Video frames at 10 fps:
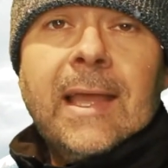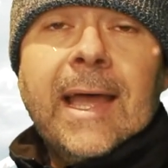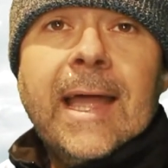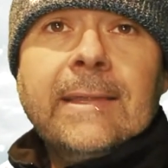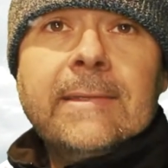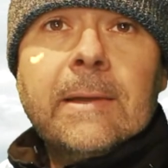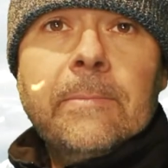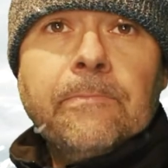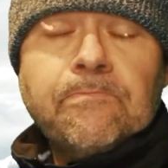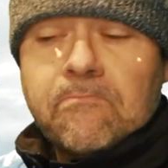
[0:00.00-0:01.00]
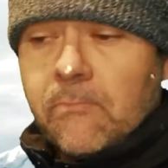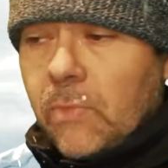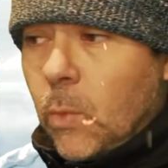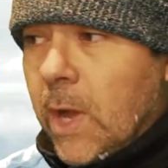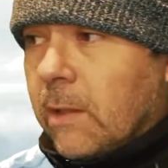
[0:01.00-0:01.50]
And um,
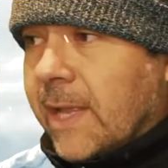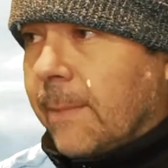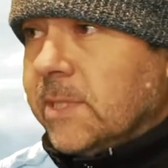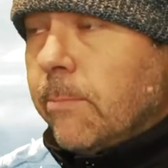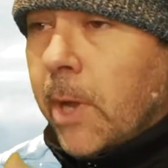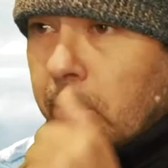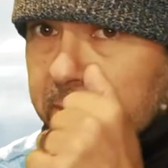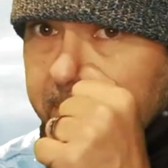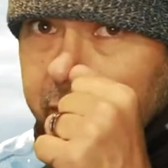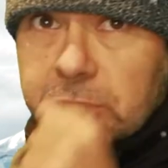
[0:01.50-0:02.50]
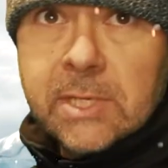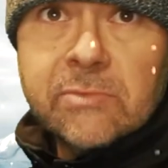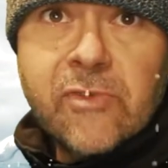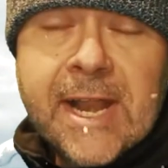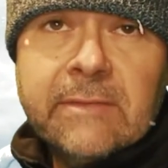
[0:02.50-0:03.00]
well, Captain Polo's mission
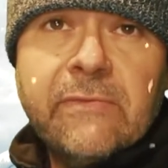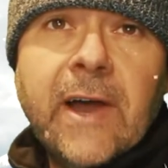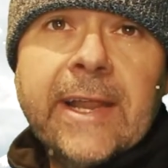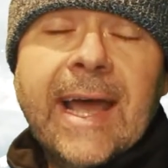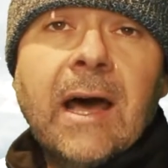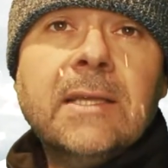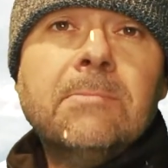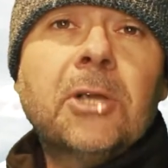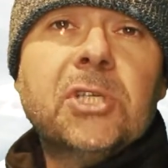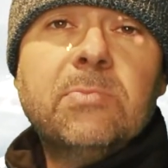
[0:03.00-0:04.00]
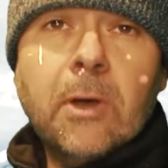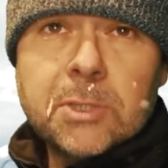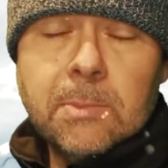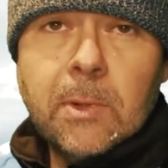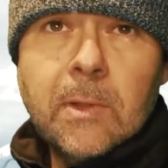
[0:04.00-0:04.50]
is really to find out as much as
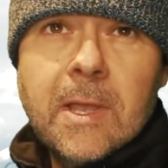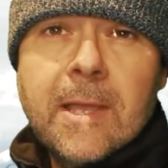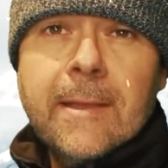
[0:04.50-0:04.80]
possible